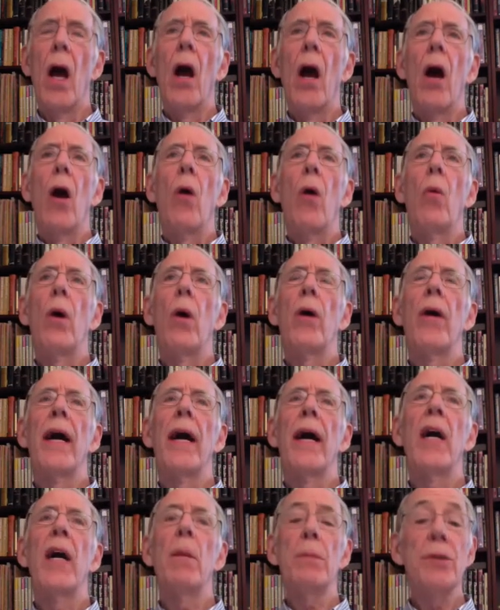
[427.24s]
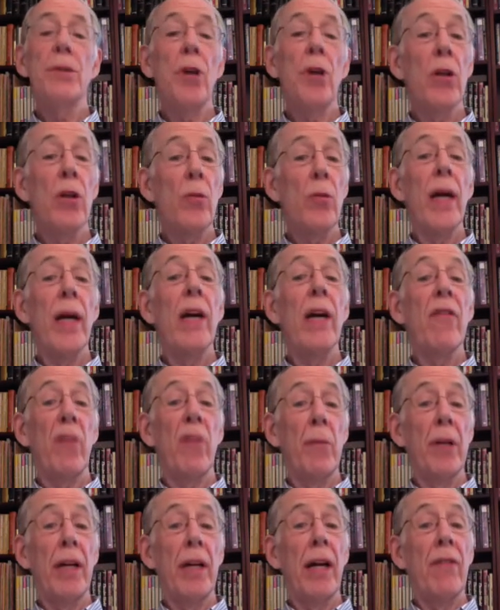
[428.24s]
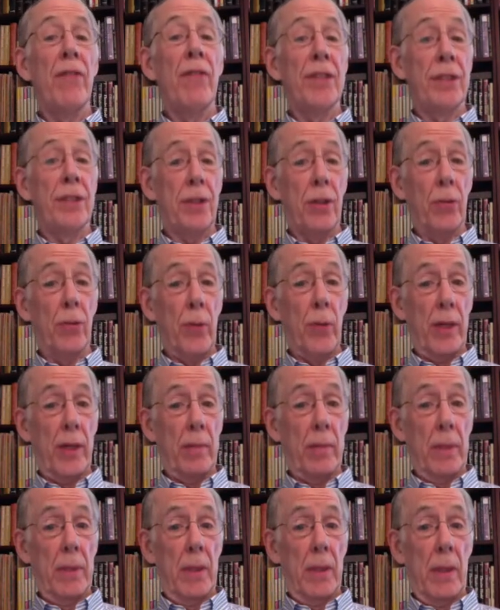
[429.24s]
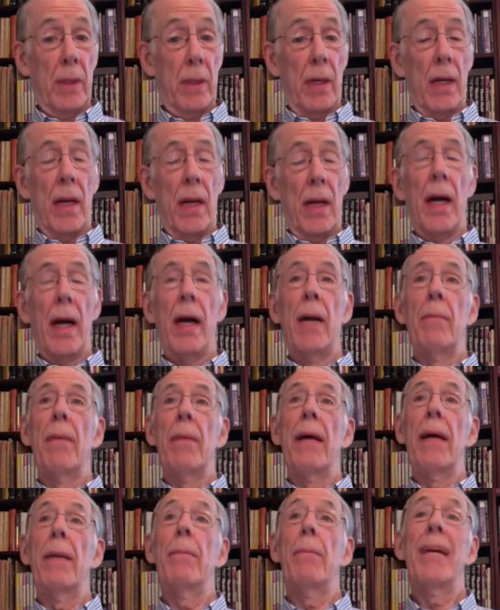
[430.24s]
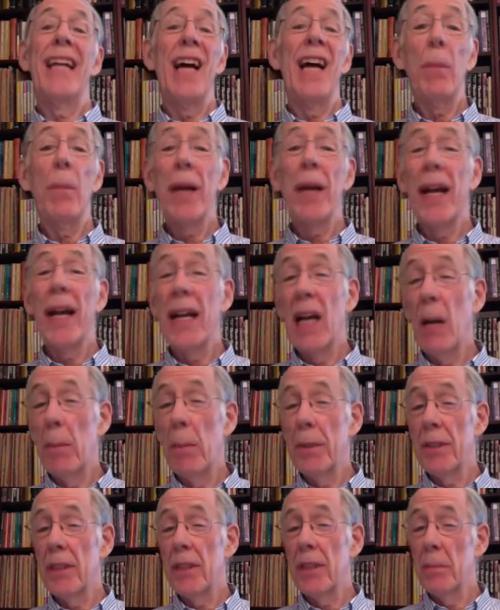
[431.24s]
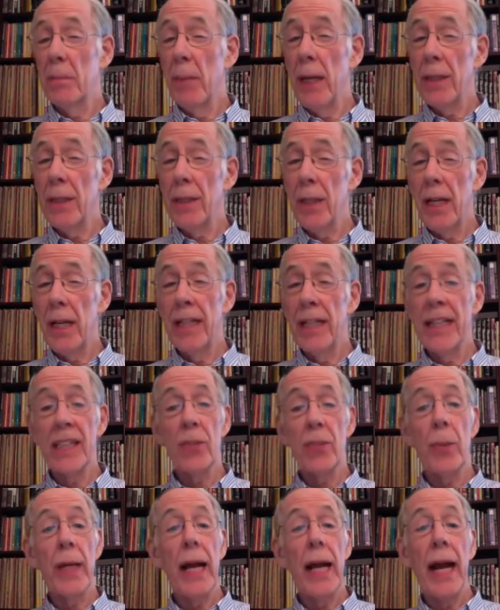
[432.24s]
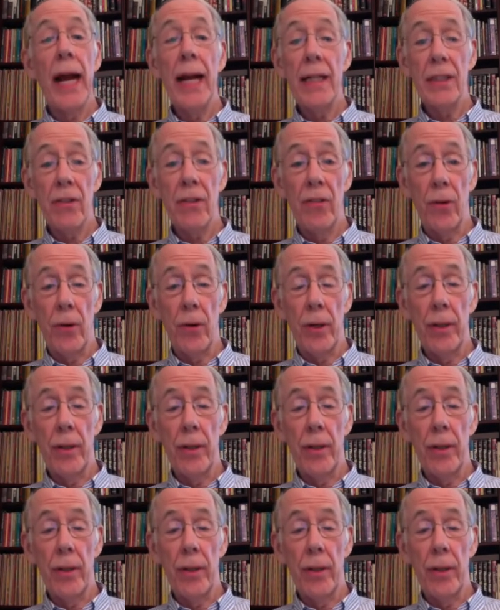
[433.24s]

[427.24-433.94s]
Well, help is all around from the non-physical realm. But help can't help us as much unless we ask for it